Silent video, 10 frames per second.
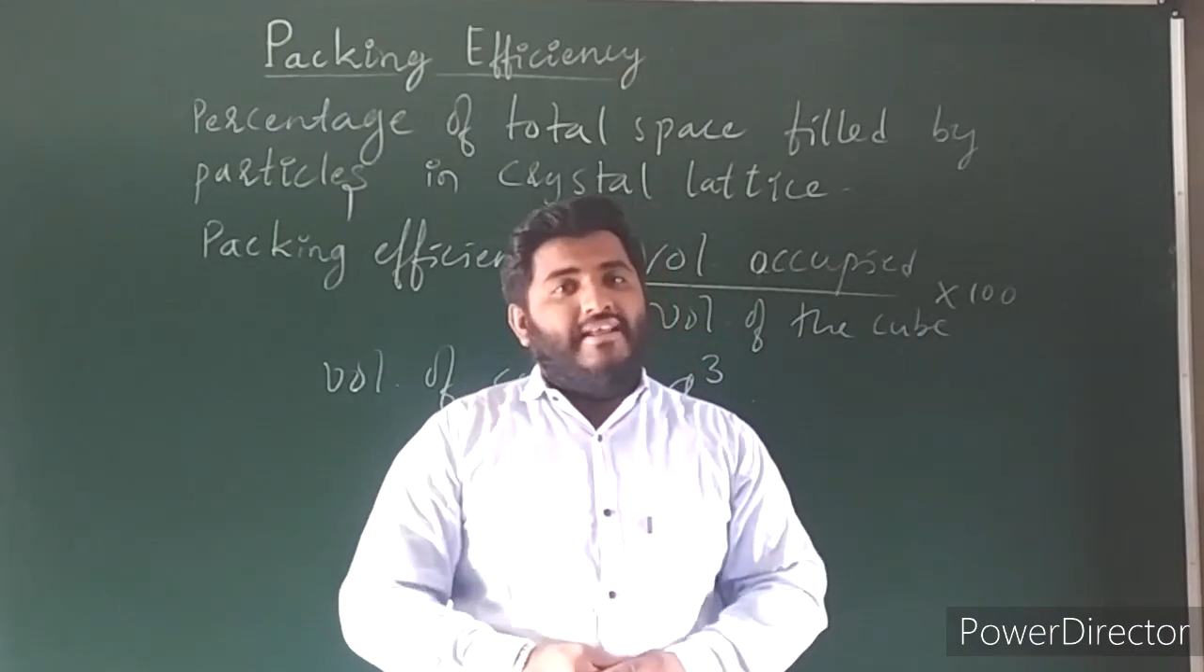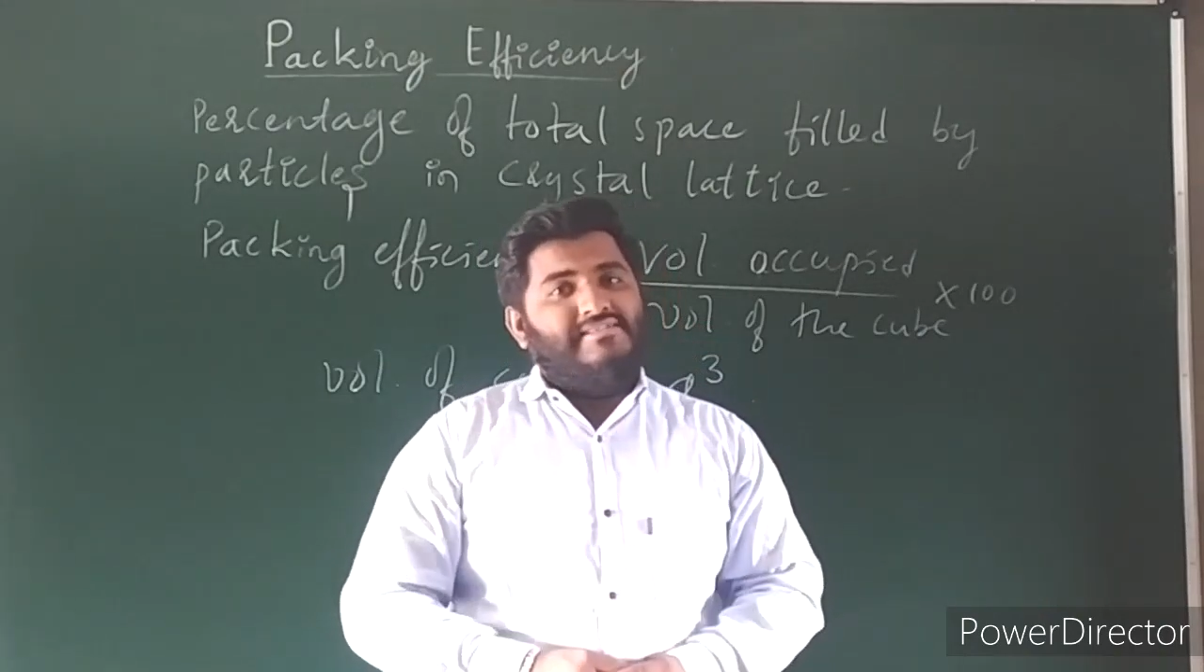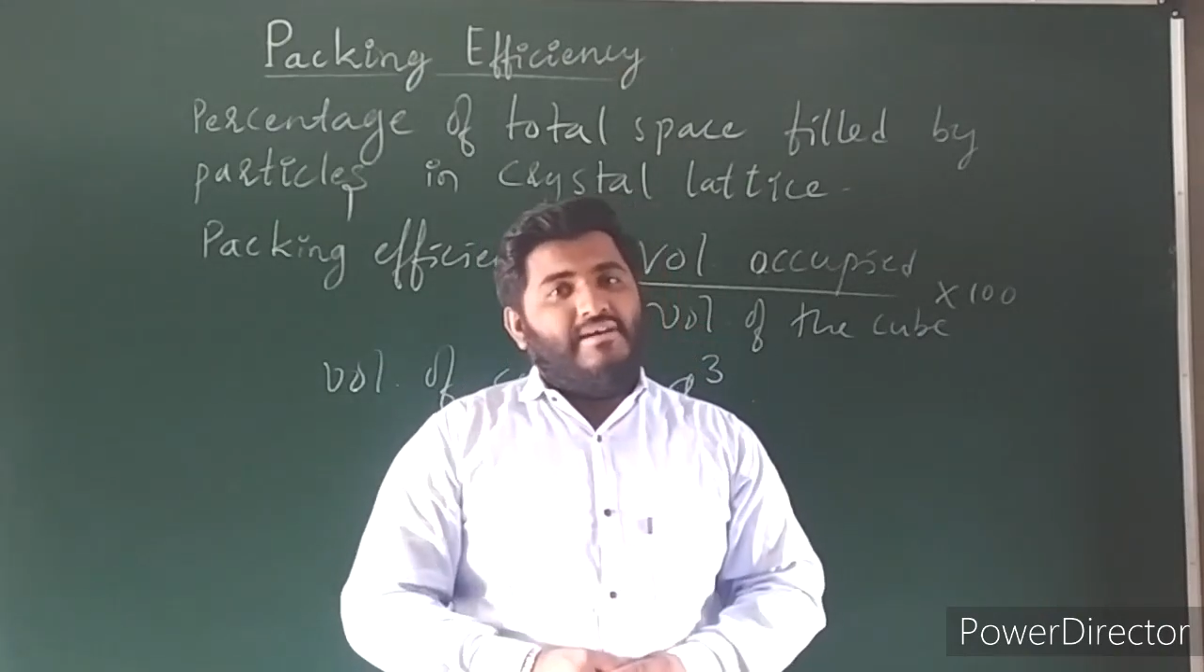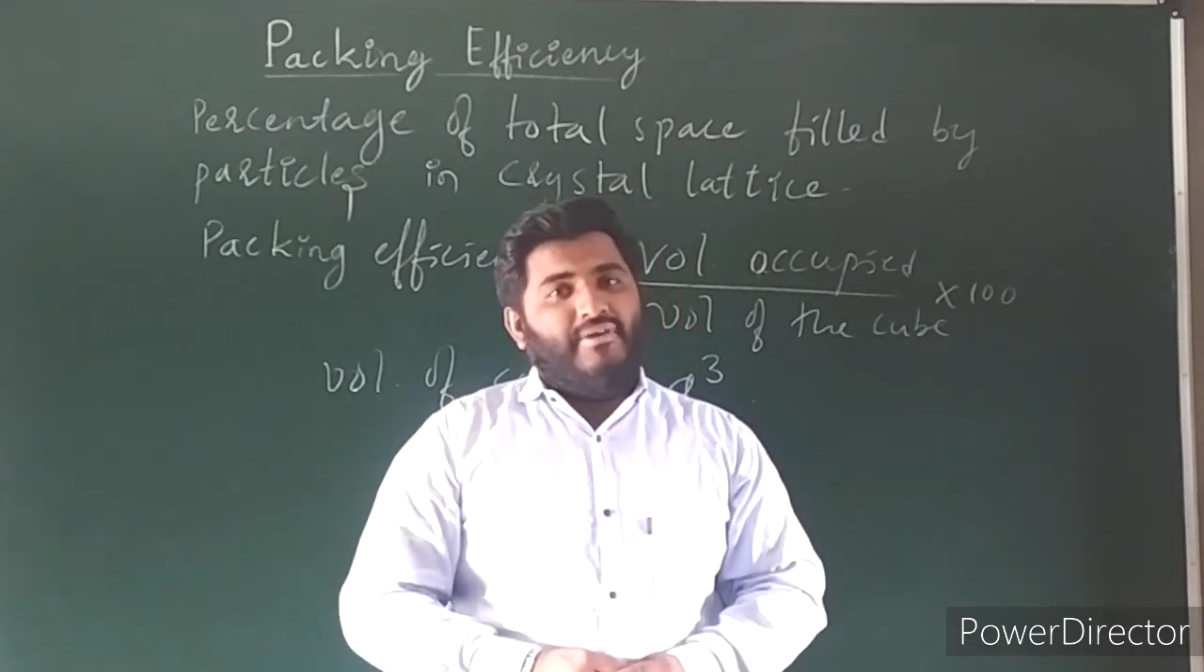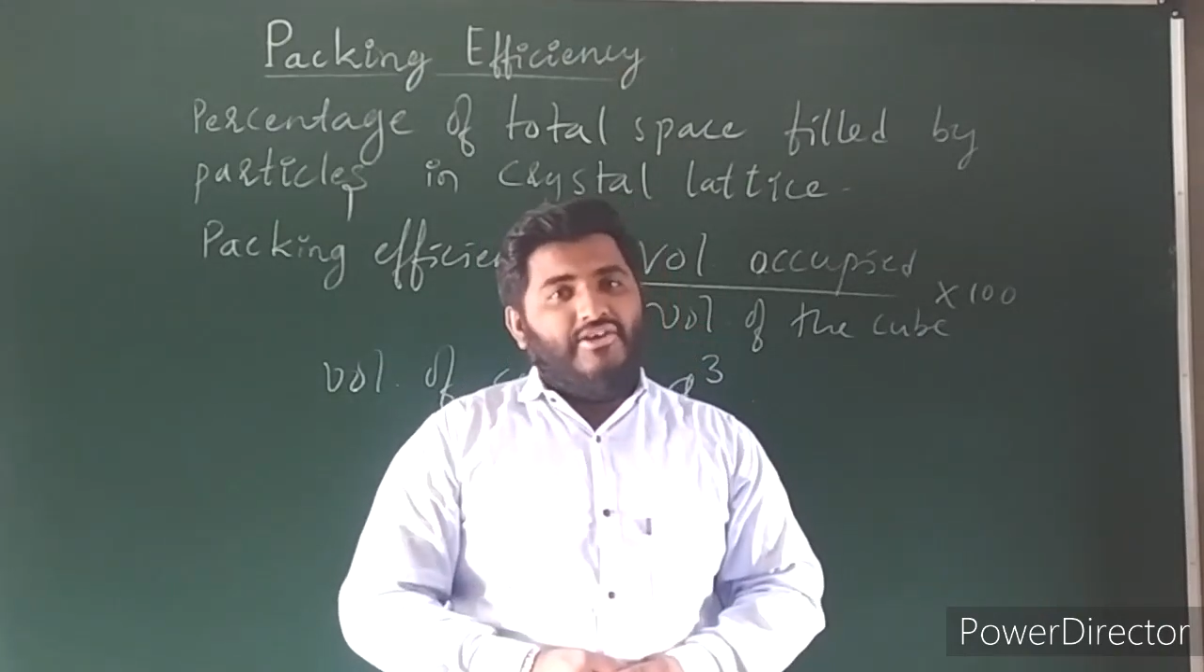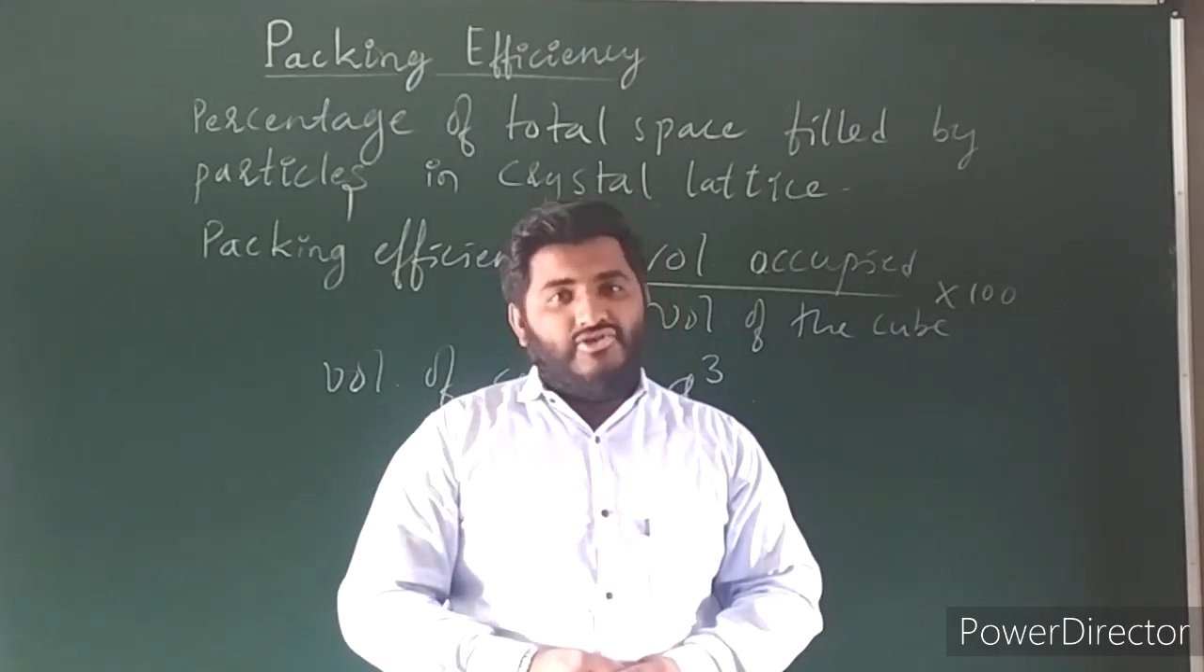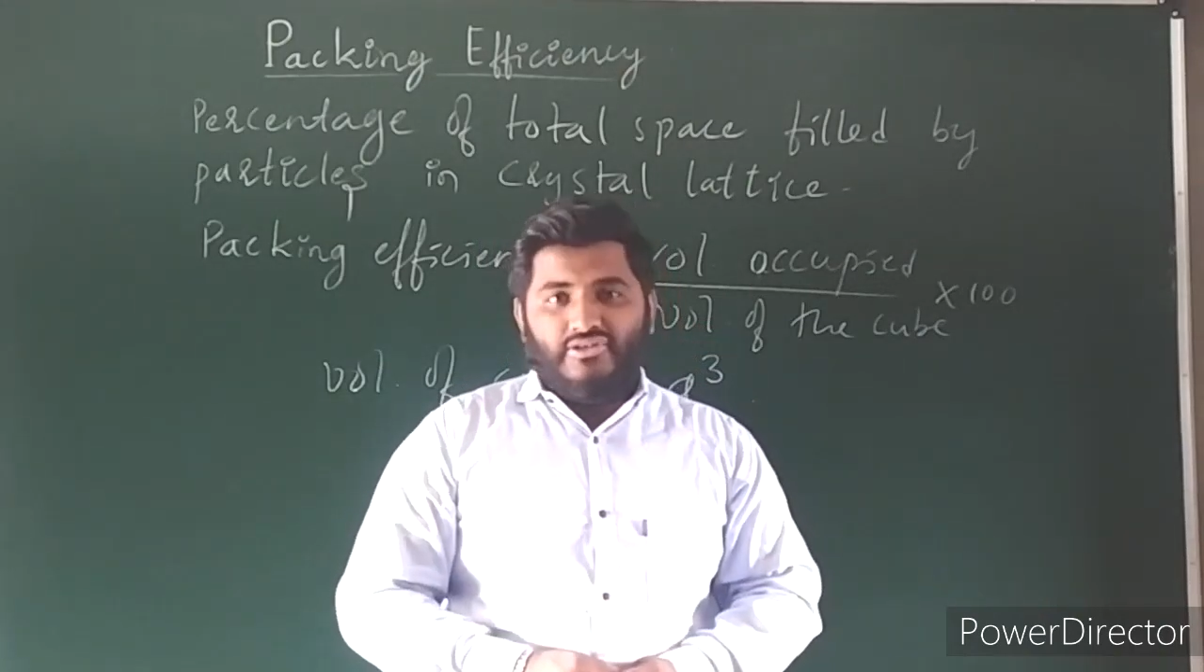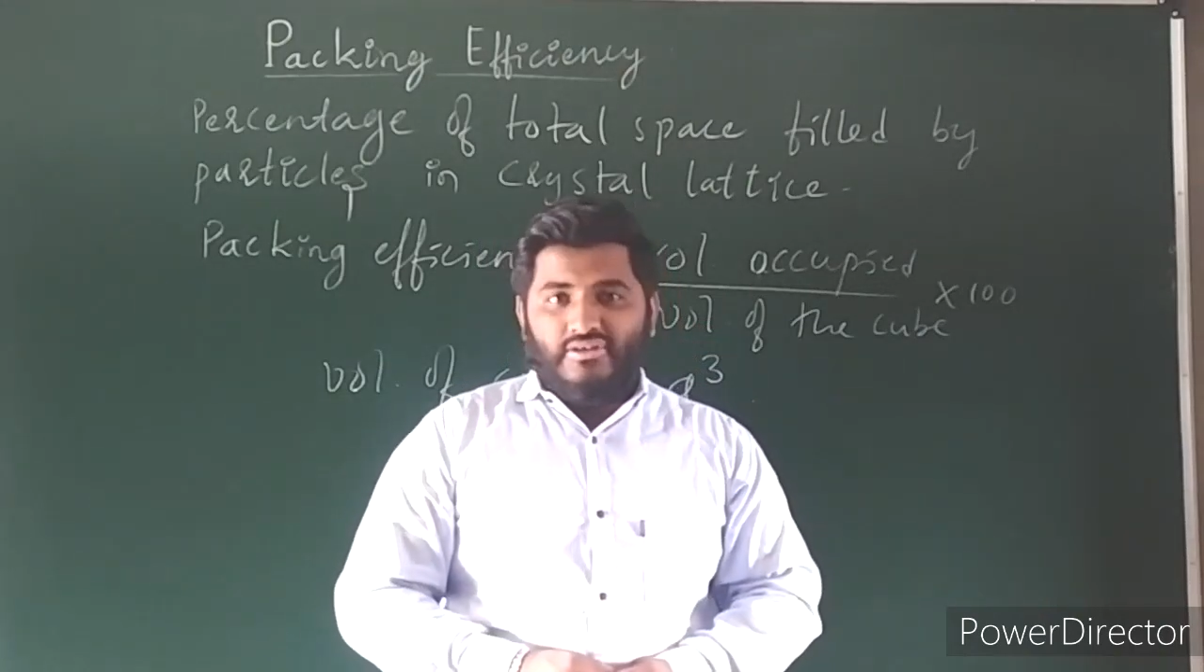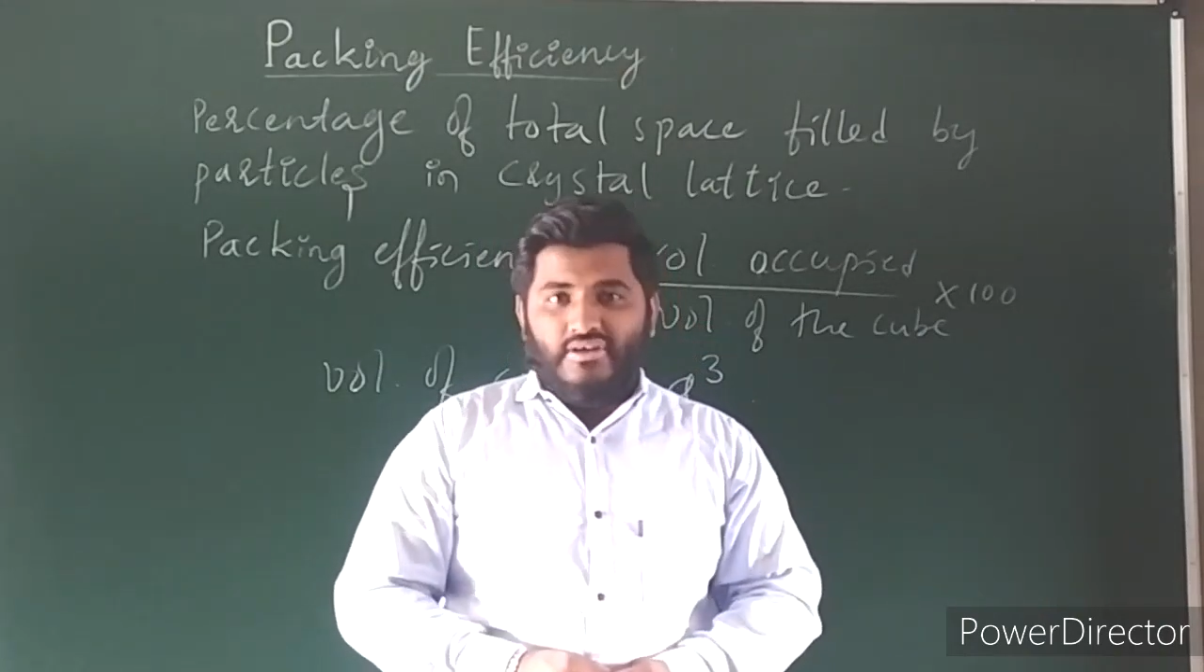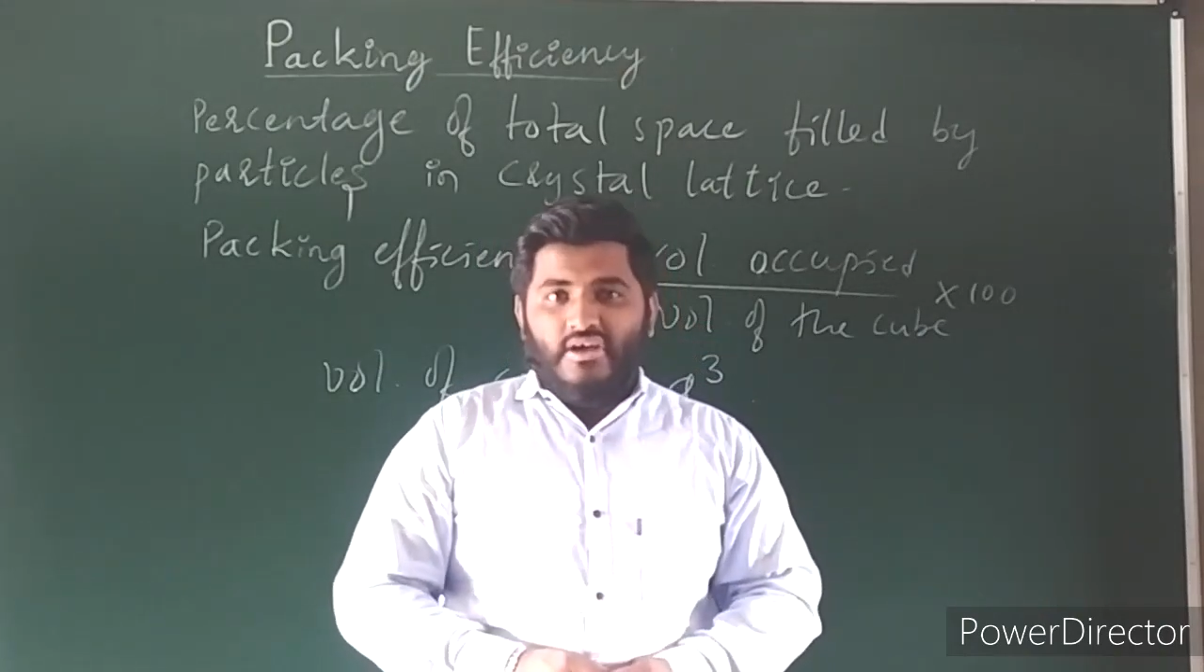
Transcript: examination.